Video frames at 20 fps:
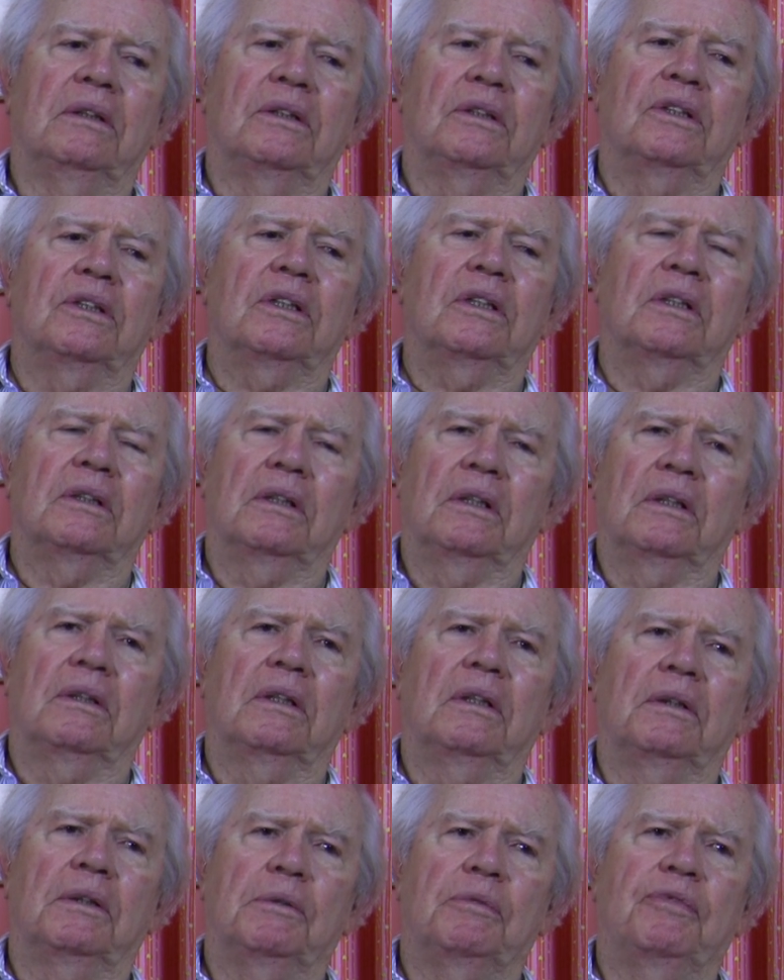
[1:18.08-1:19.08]
took
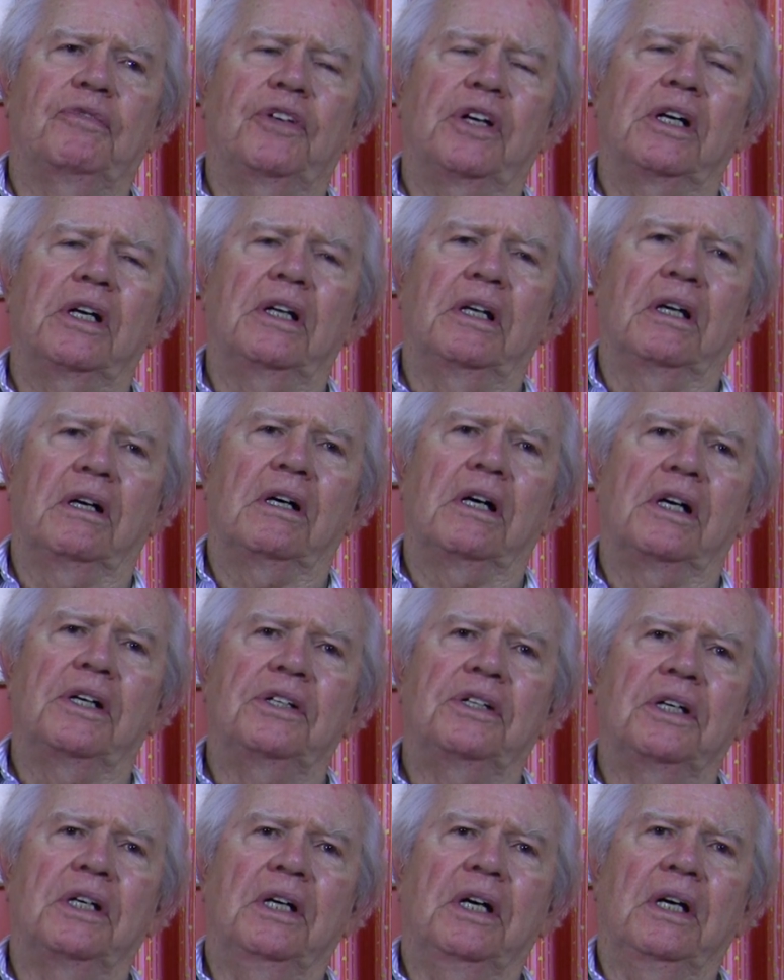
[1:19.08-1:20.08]
a fairly
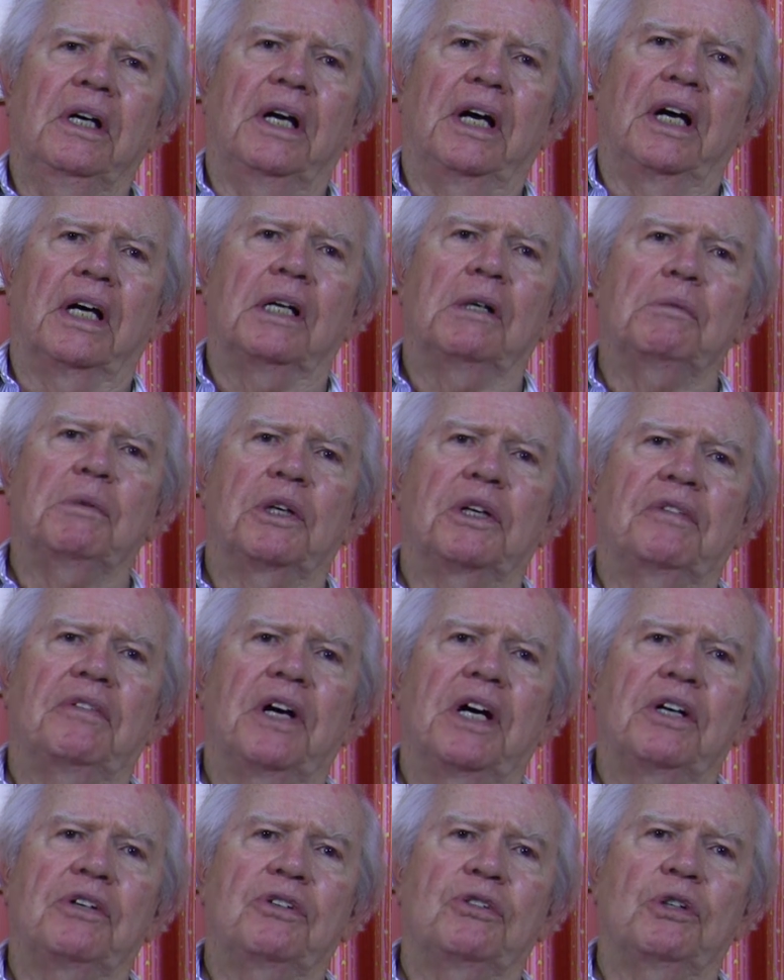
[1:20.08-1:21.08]
large element of
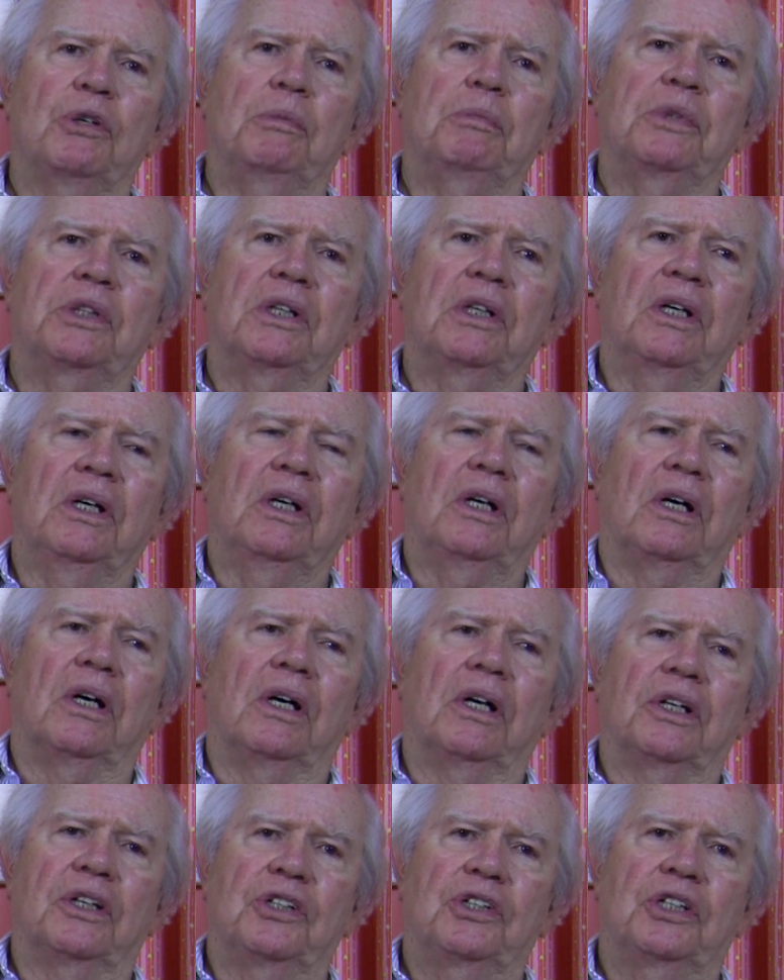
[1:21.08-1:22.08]
our troops
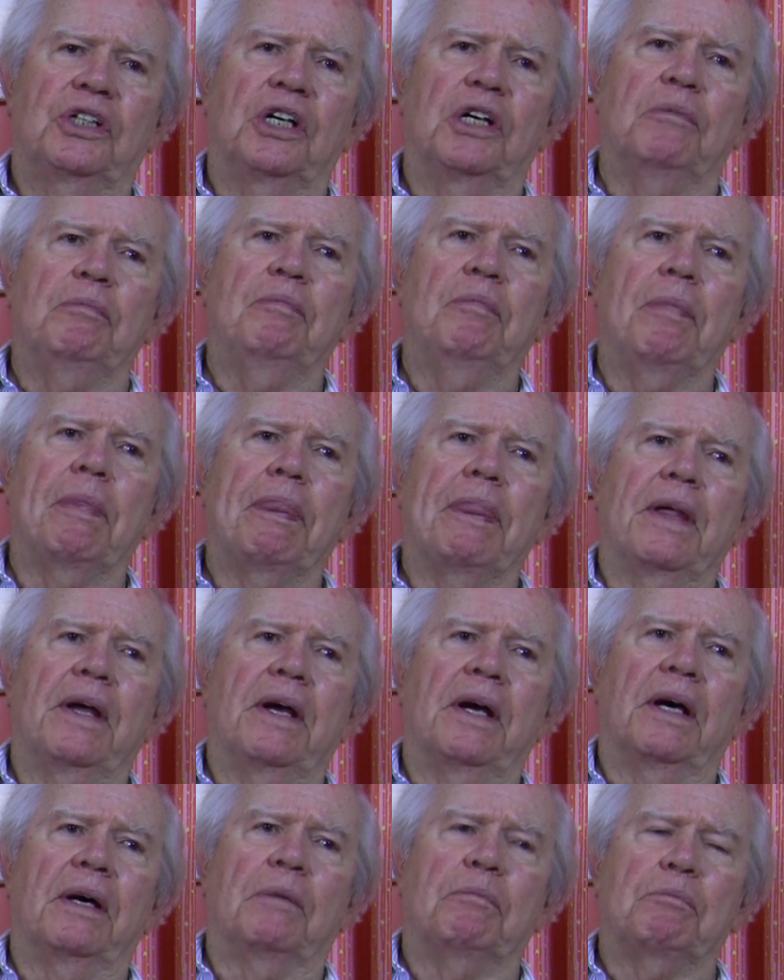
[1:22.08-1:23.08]
on a ship,
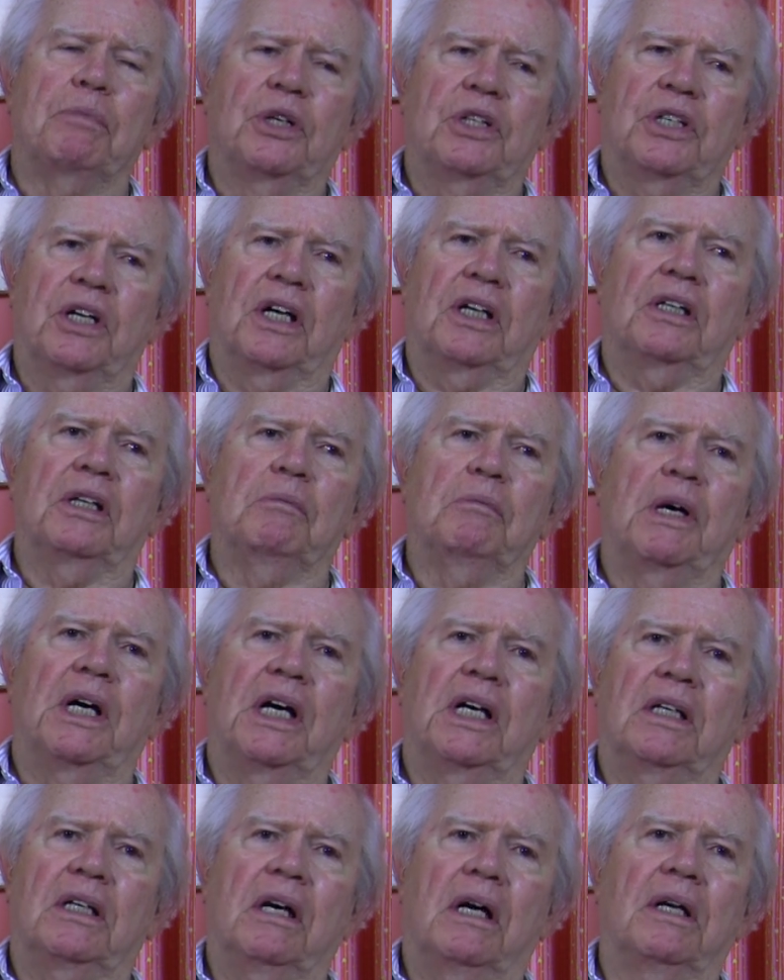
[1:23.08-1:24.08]
uh, protected
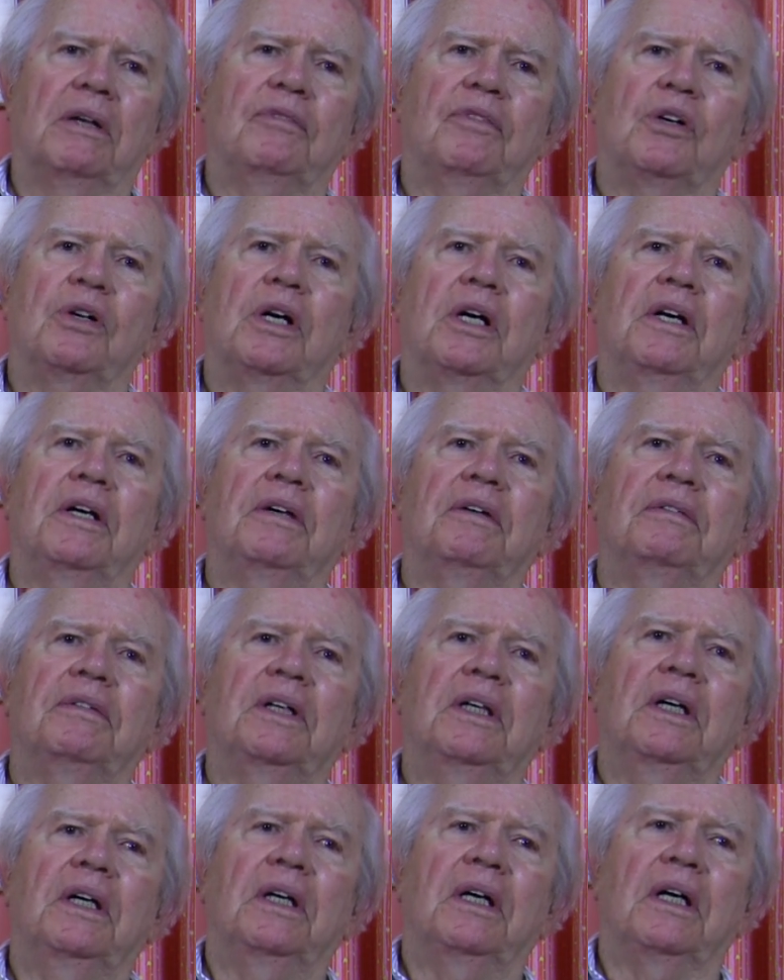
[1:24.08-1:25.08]
by a convoy of,
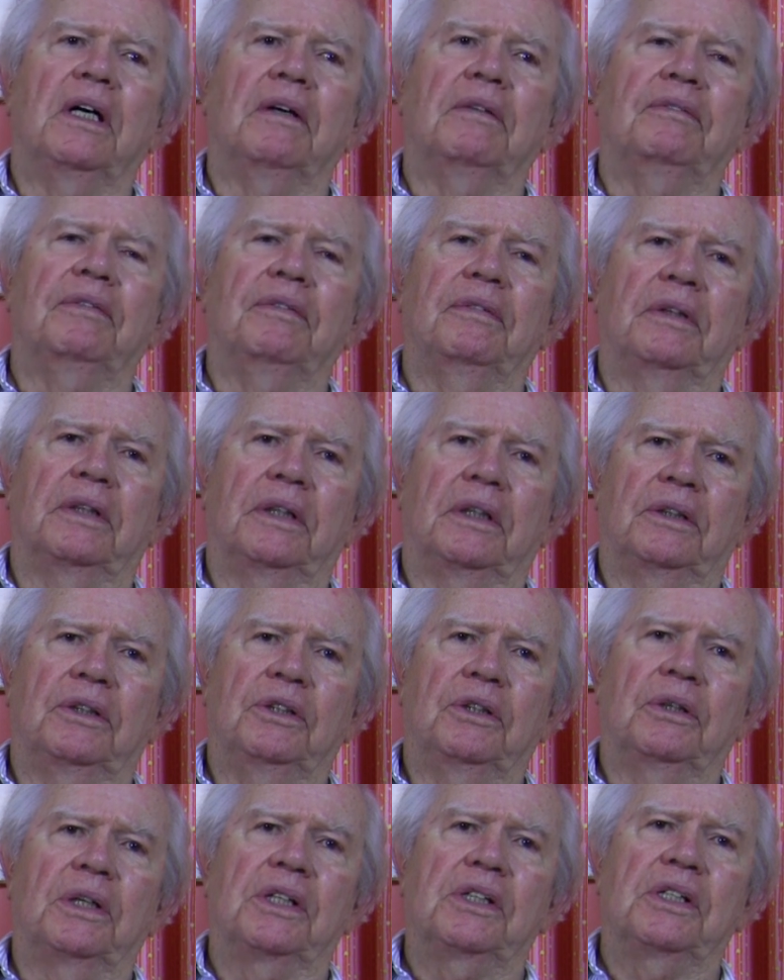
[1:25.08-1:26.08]
of uh,
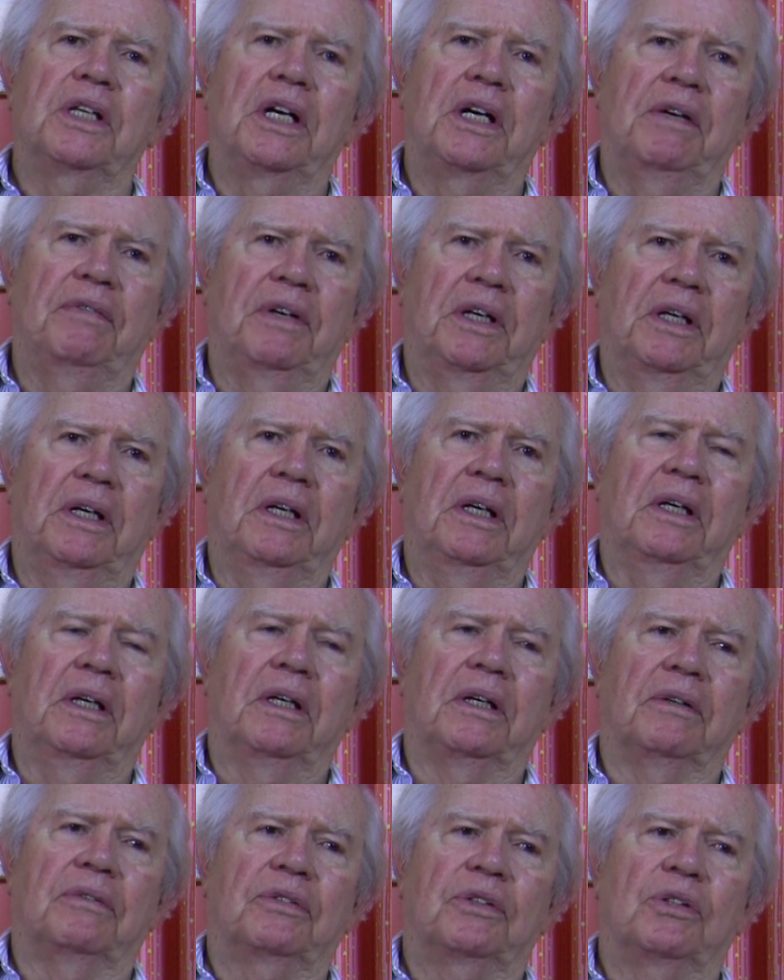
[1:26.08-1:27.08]
U.S. Navy,
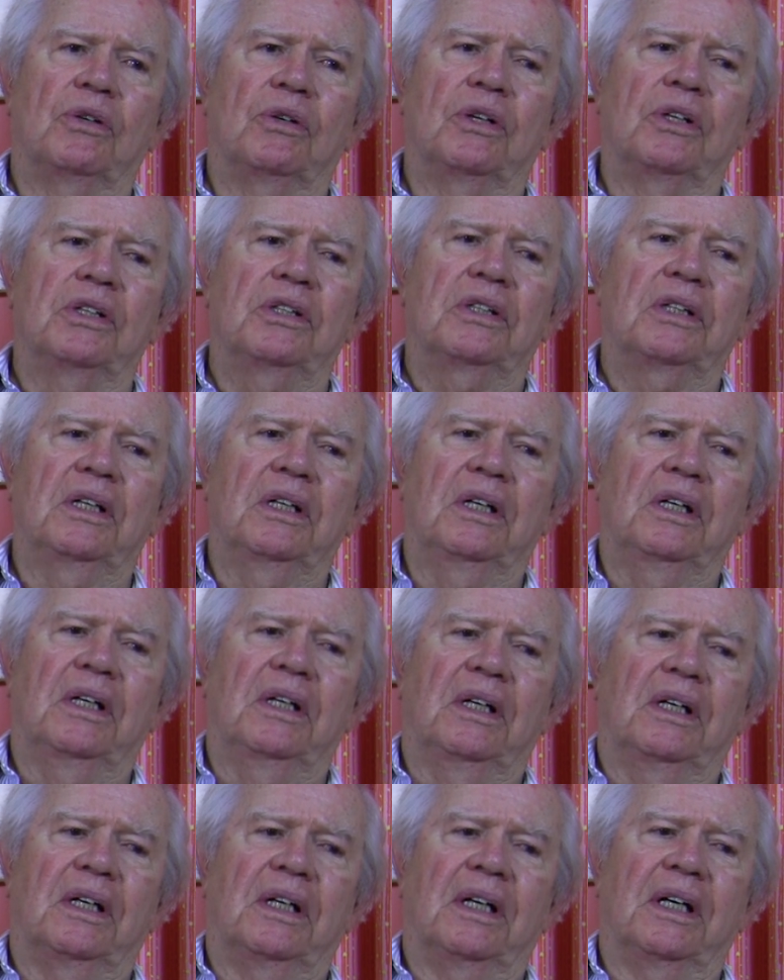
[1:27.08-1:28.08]
of course,
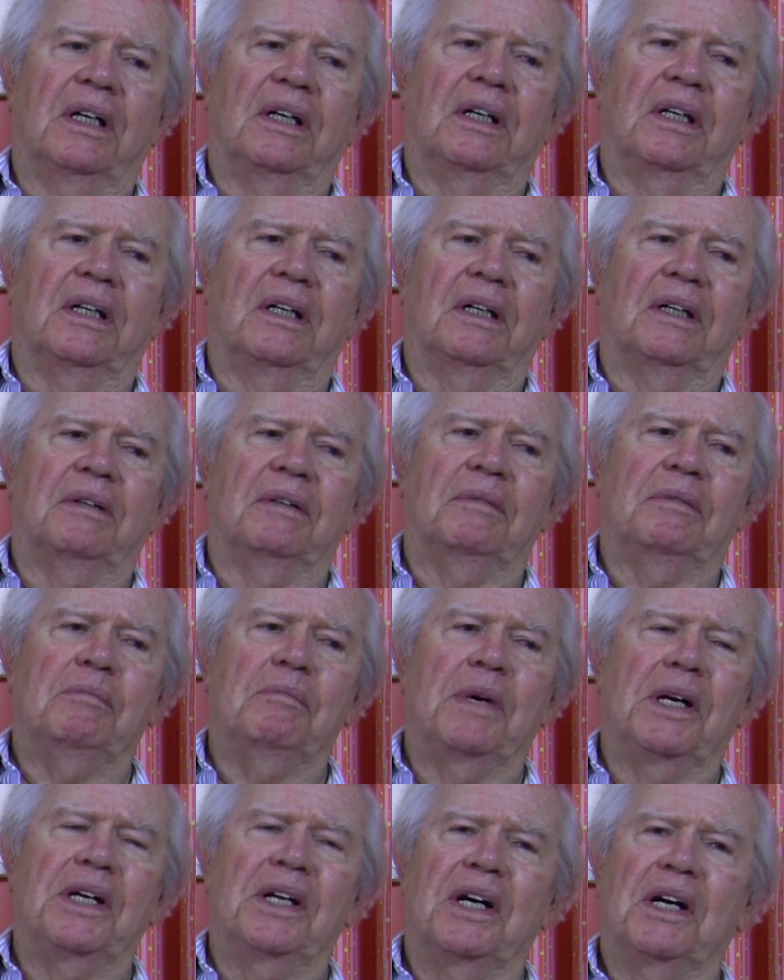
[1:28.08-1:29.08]
and uh,
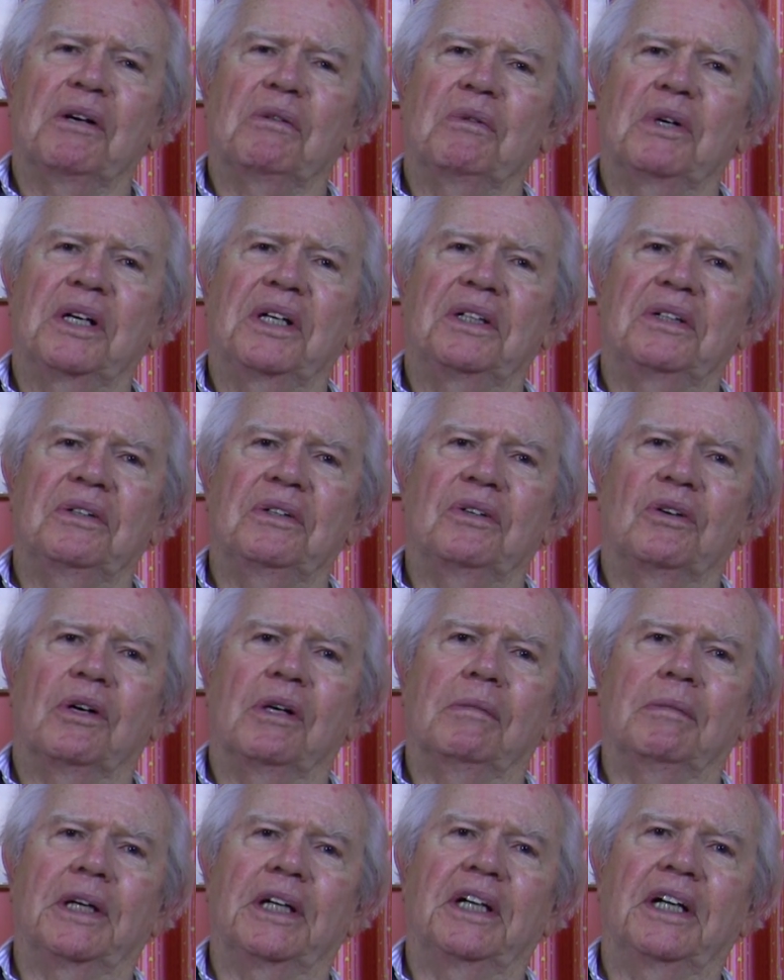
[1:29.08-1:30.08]
made our way to
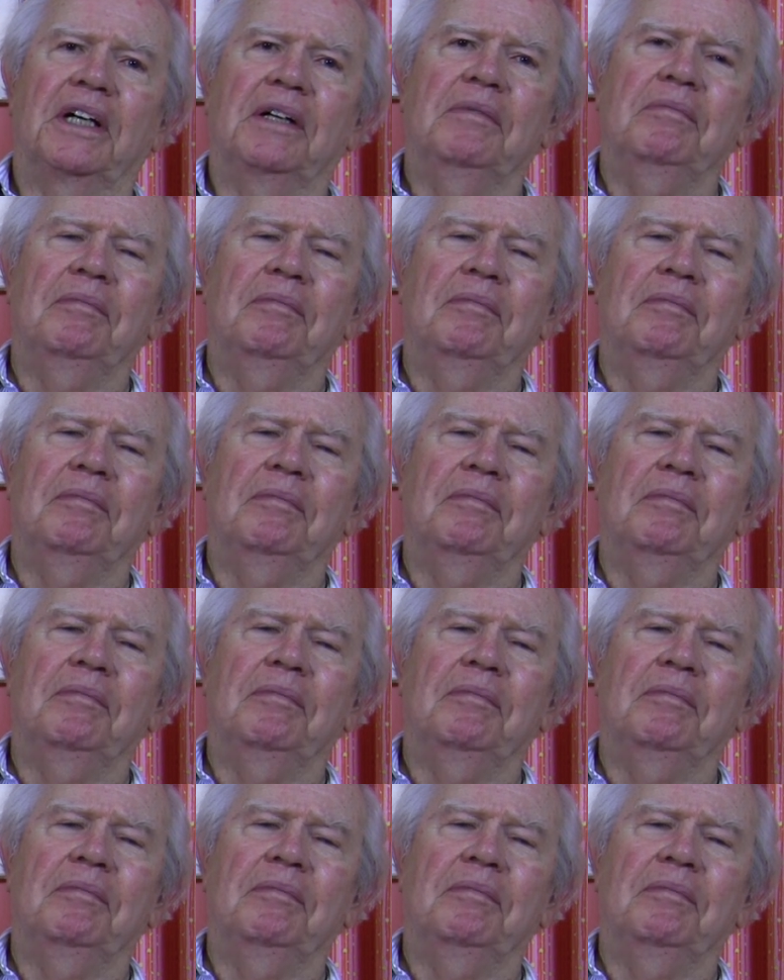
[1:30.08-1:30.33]
Normandy.